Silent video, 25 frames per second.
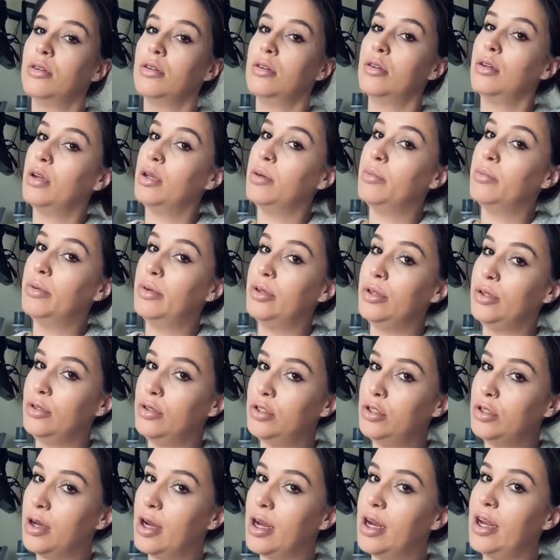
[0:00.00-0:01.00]
I blew
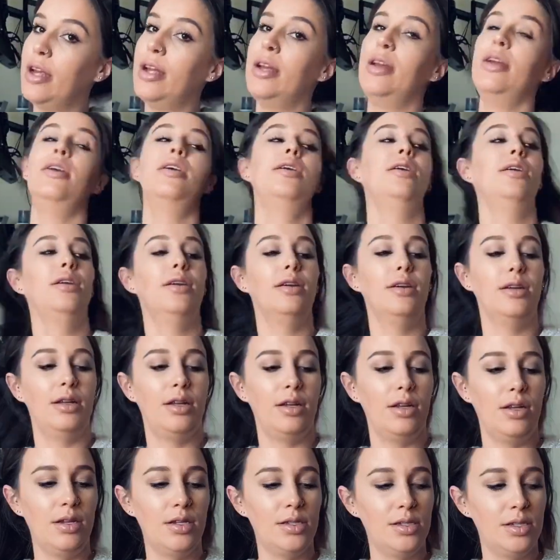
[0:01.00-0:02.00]
dry it
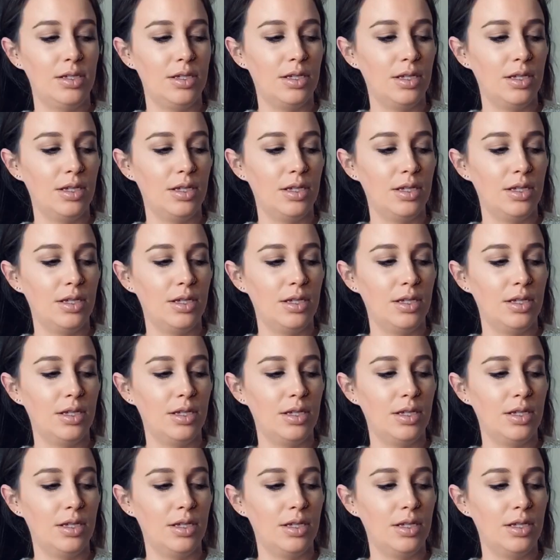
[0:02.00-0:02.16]
and